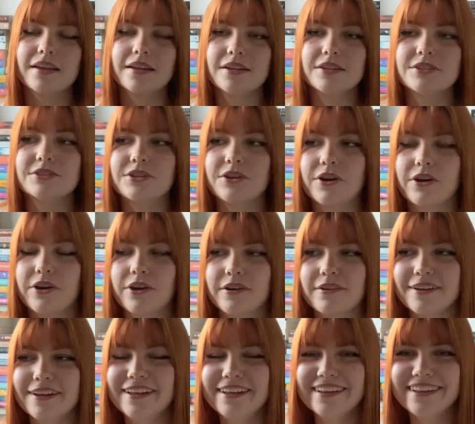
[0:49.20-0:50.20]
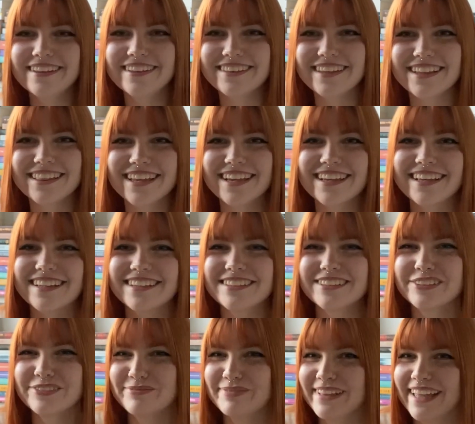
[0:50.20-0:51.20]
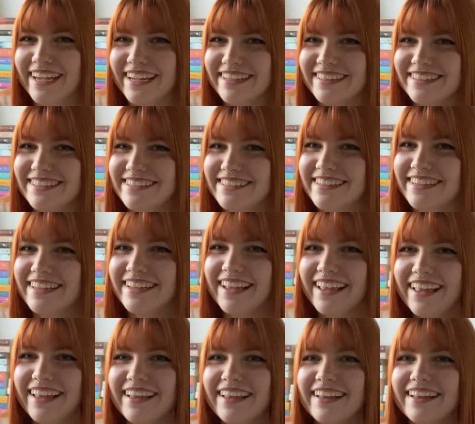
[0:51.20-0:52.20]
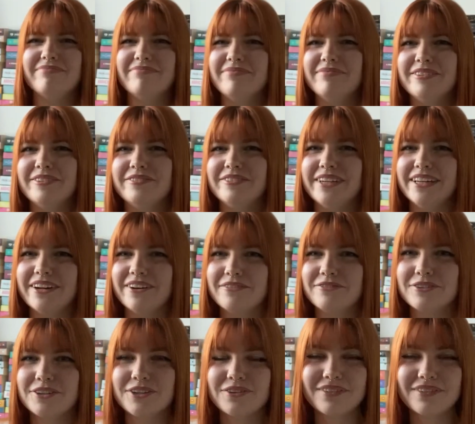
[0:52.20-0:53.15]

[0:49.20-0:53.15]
So that like explains the video for you.